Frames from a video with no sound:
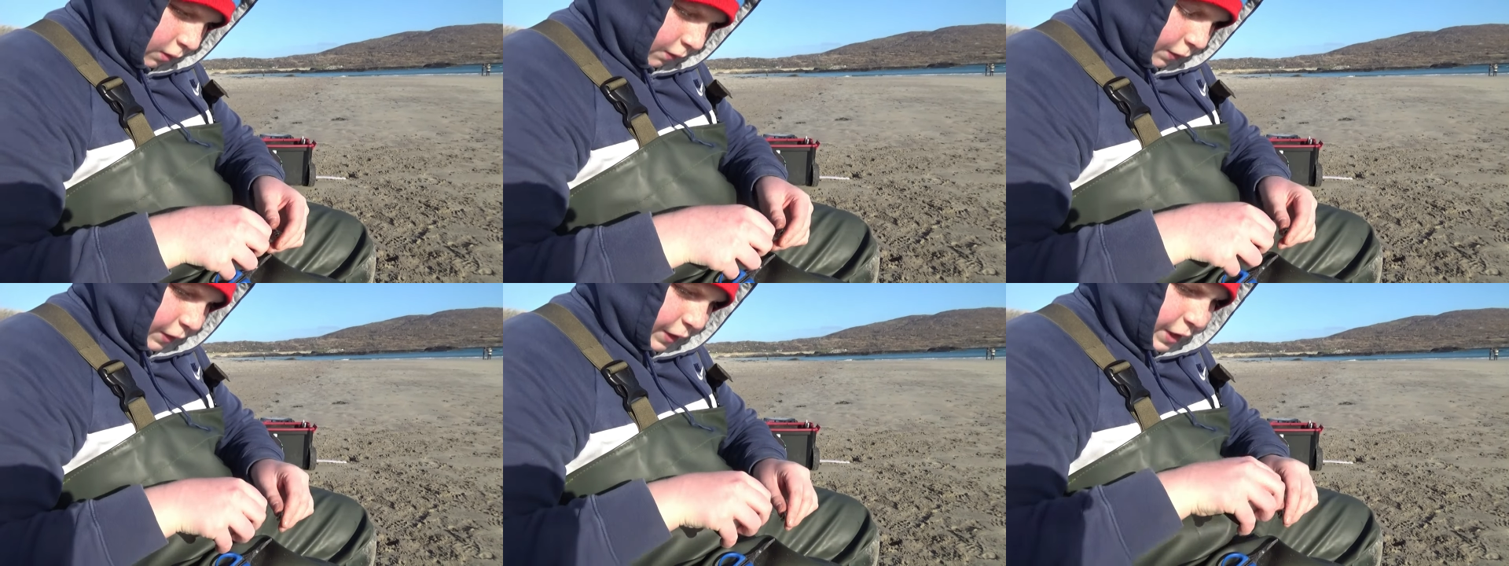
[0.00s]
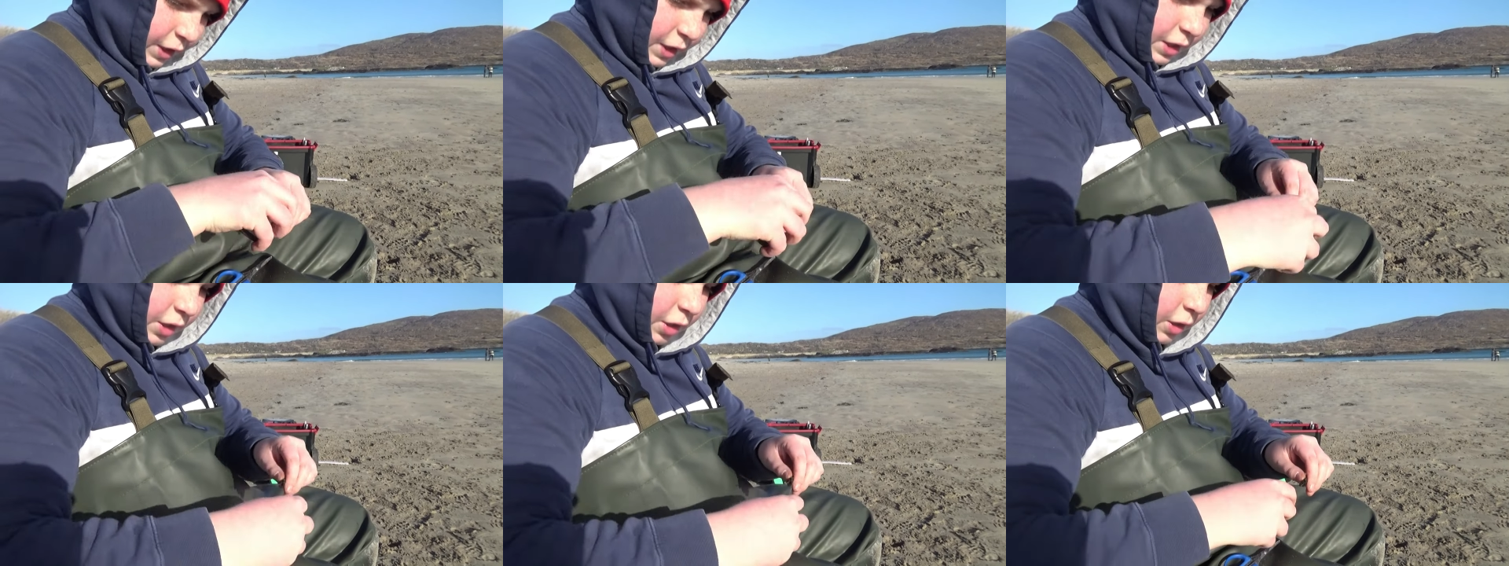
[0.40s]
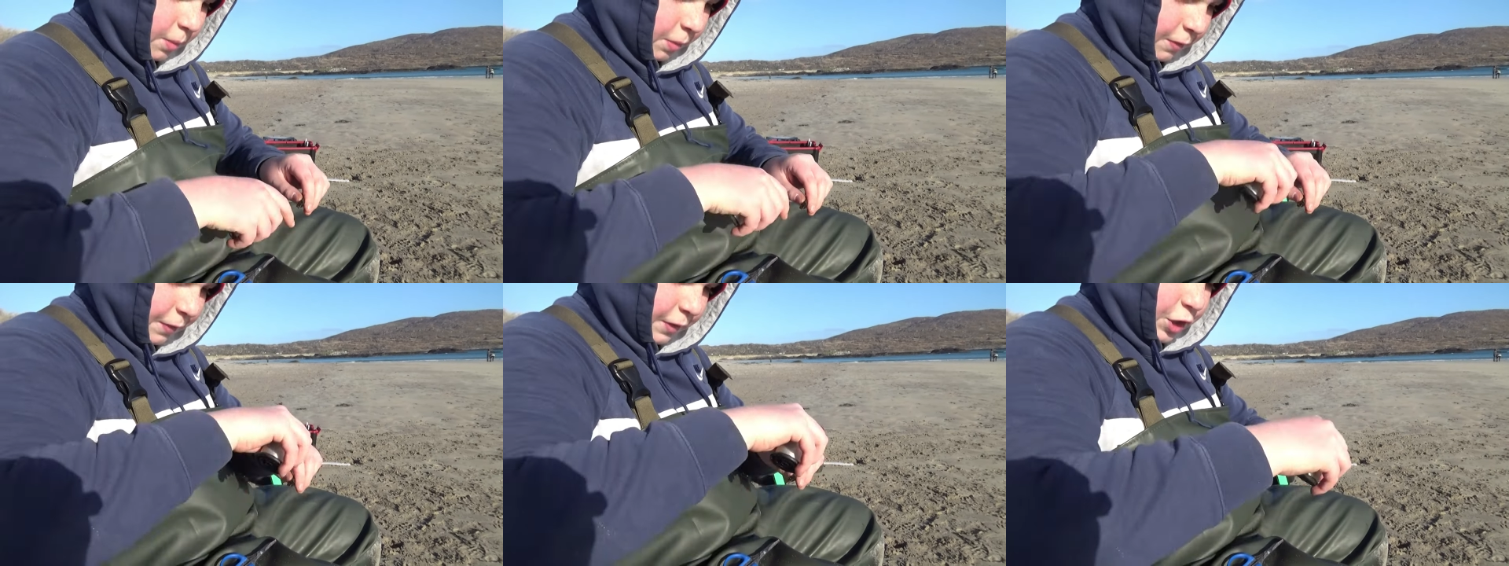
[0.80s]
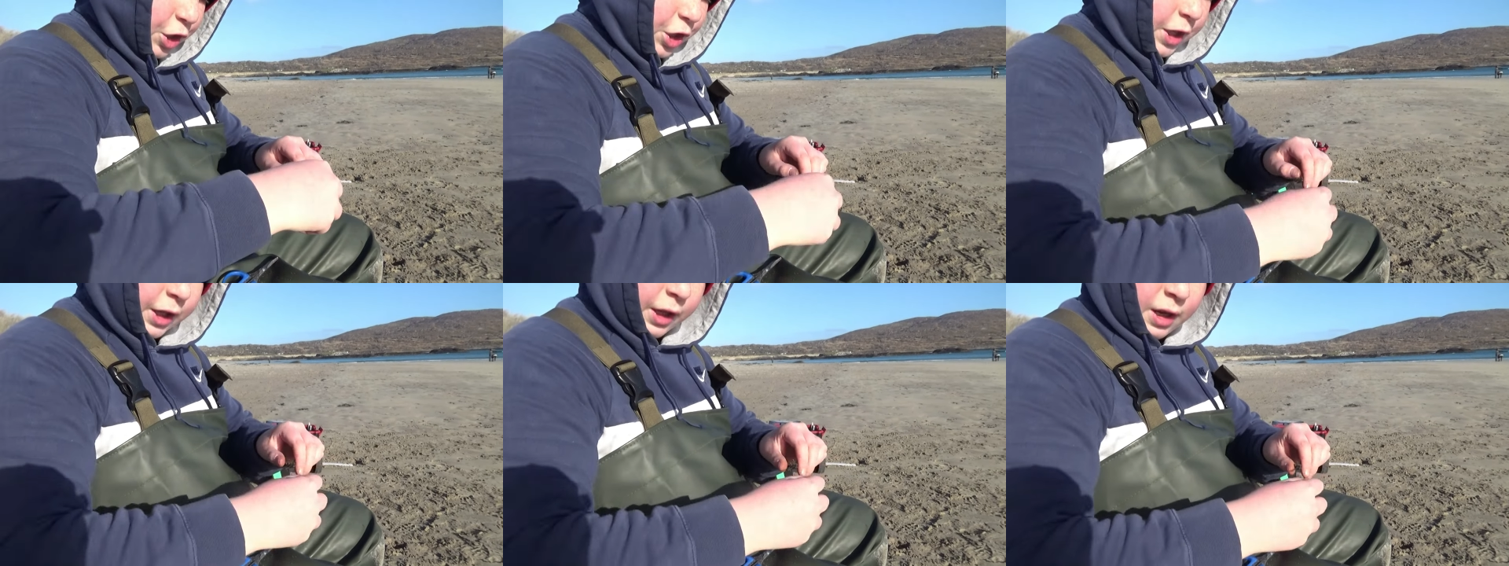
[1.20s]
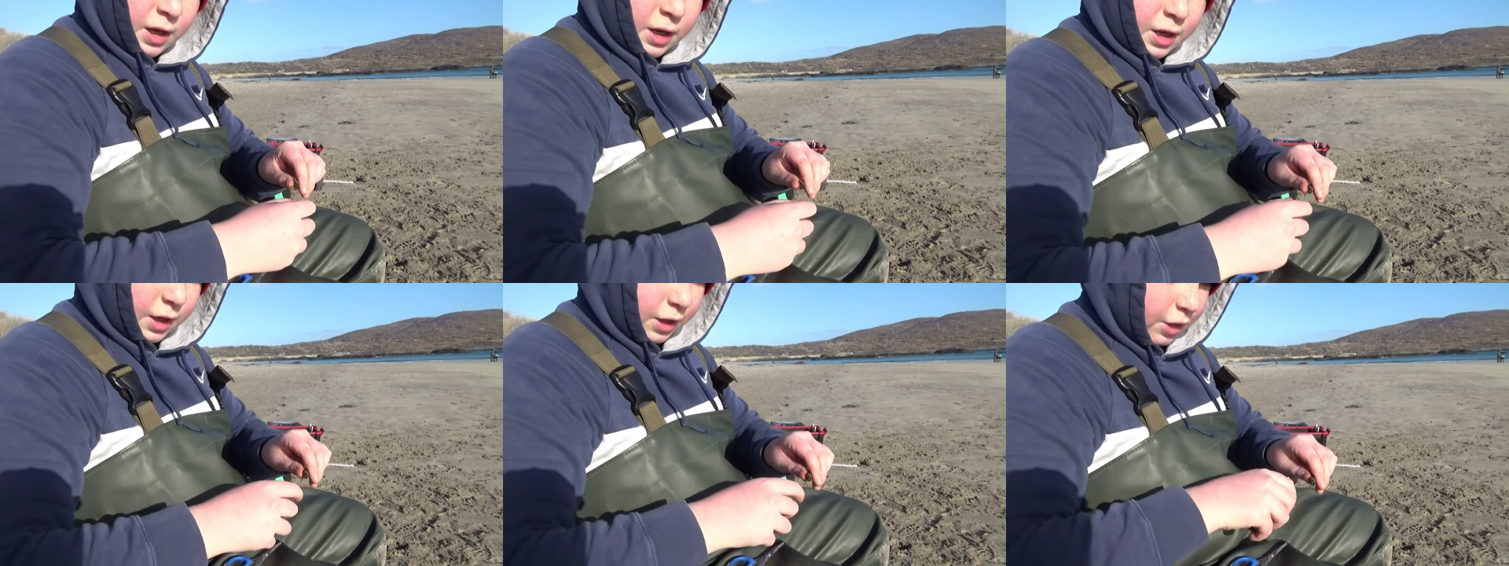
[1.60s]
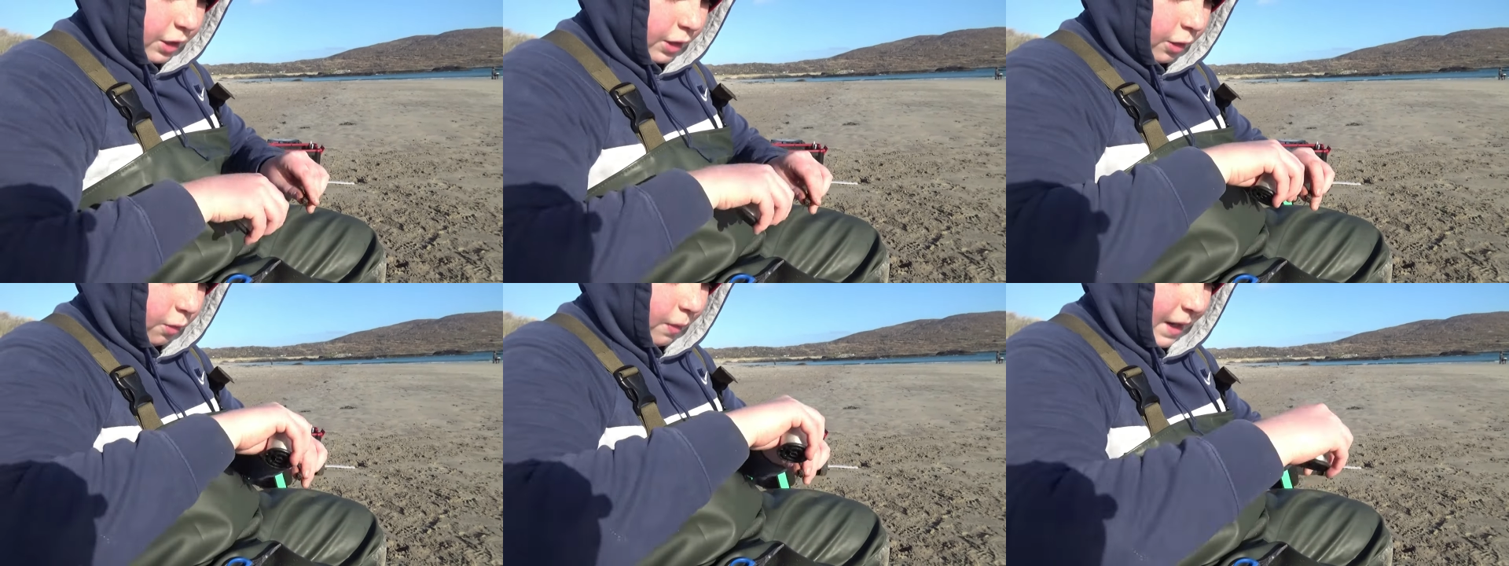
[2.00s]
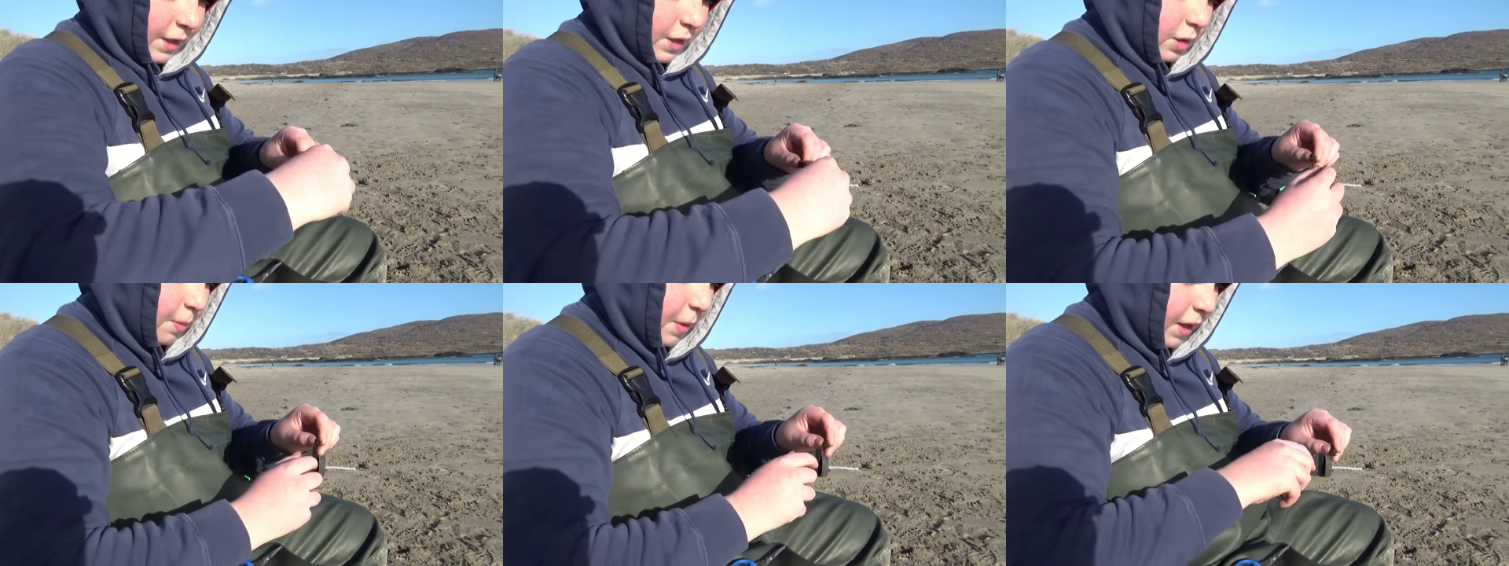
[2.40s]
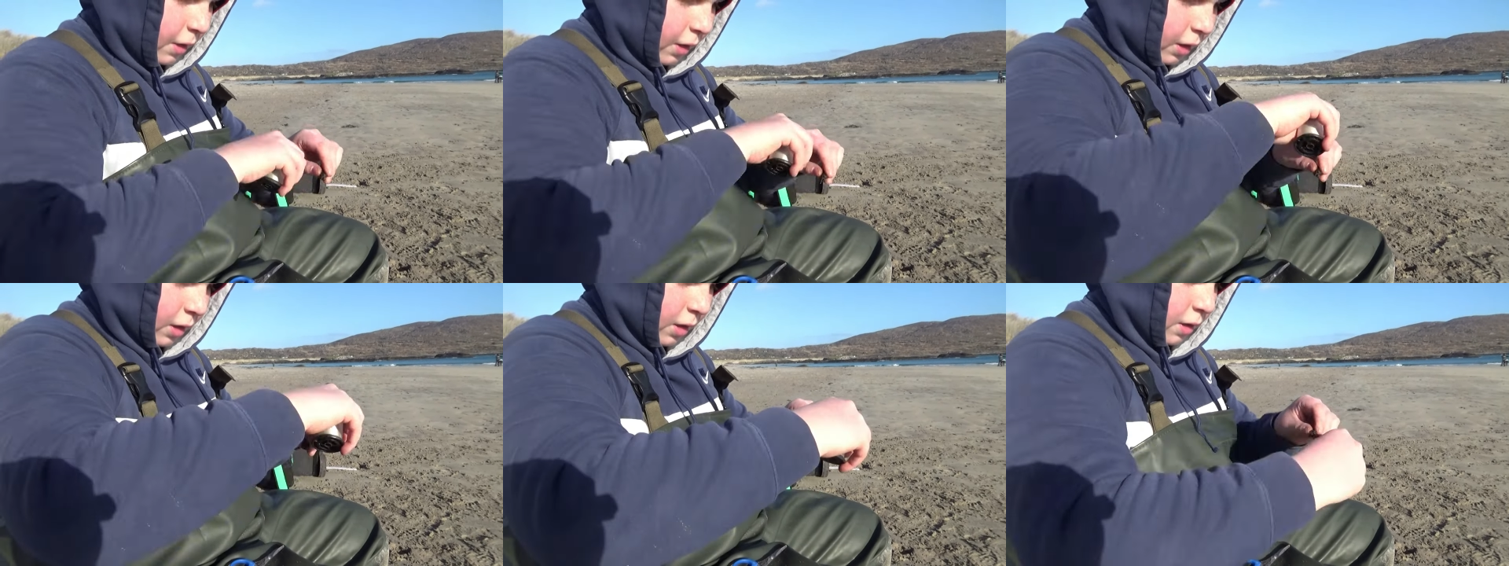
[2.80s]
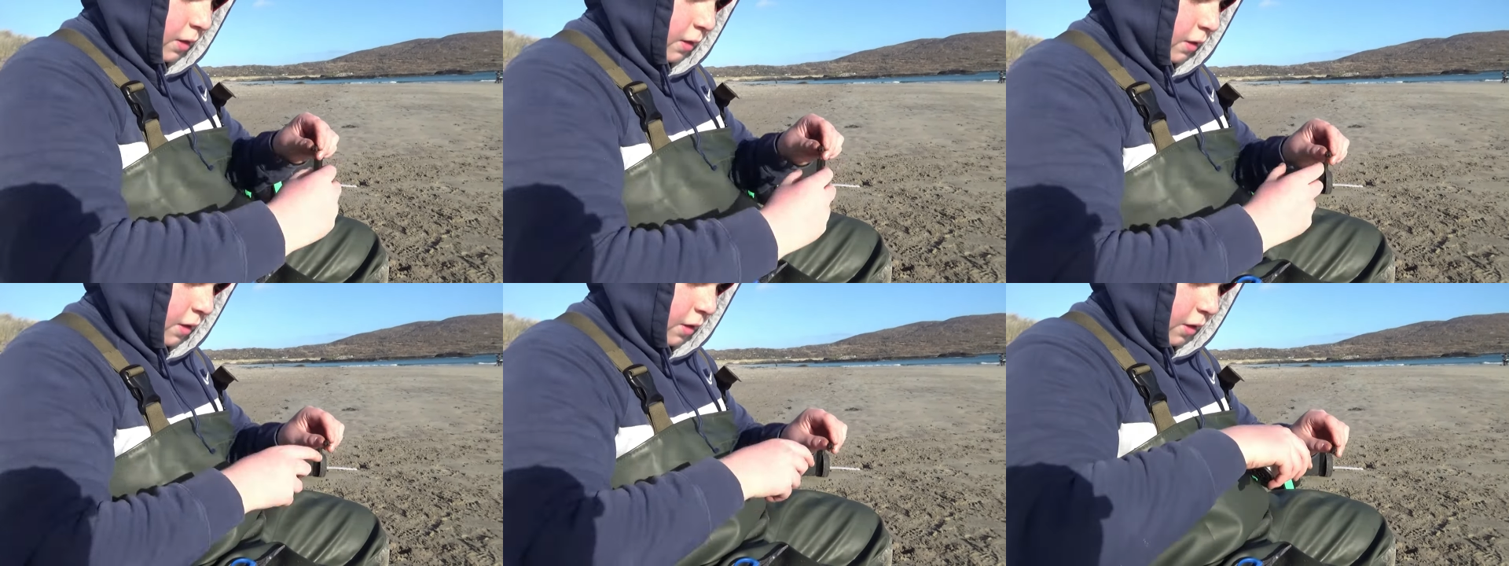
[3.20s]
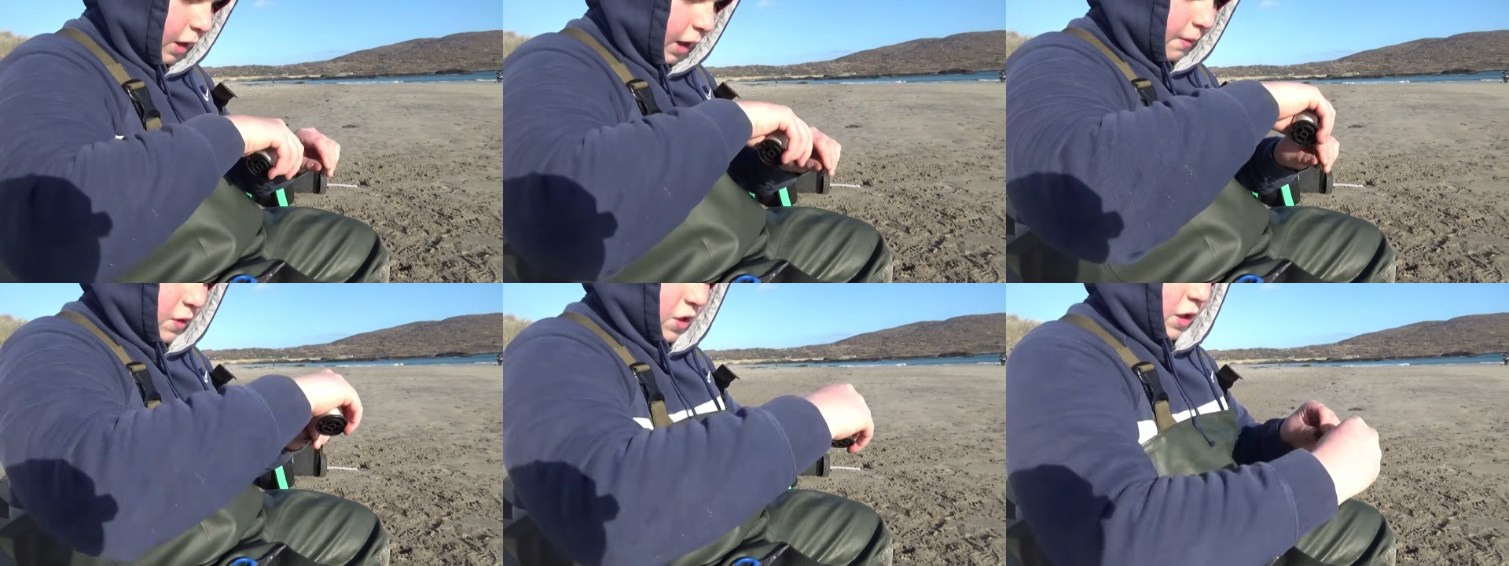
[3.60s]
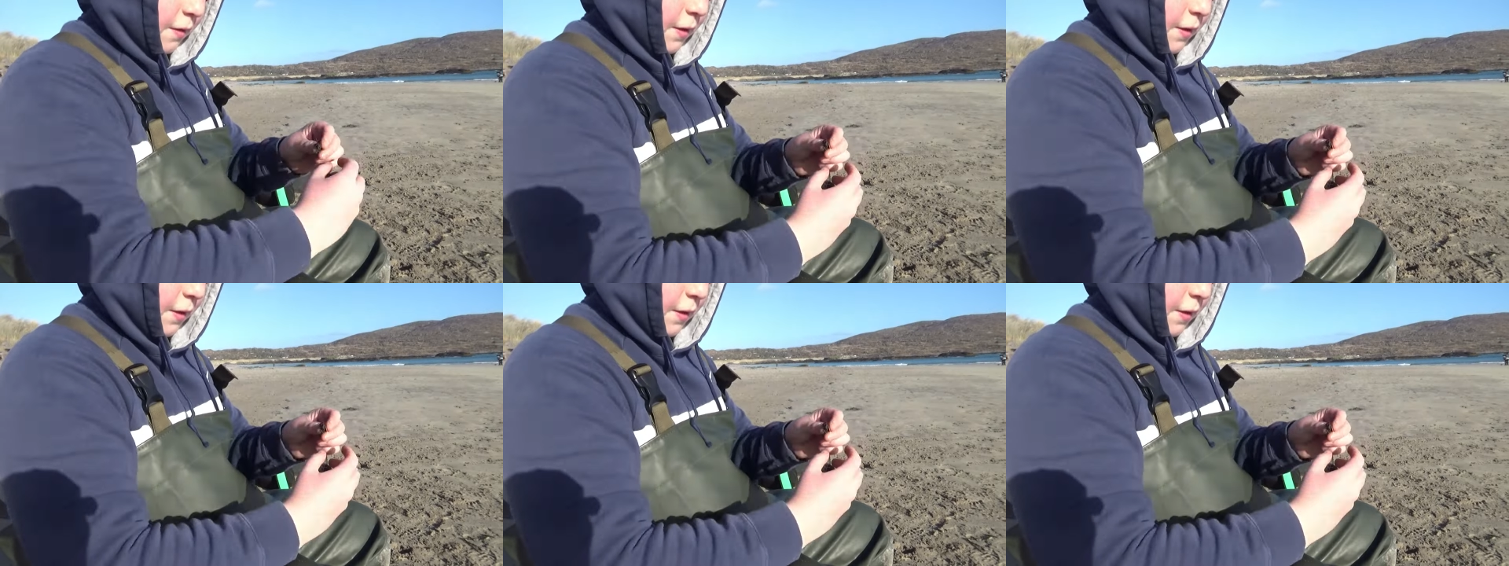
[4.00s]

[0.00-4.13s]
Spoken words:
No face is visible, so there are no lips to read.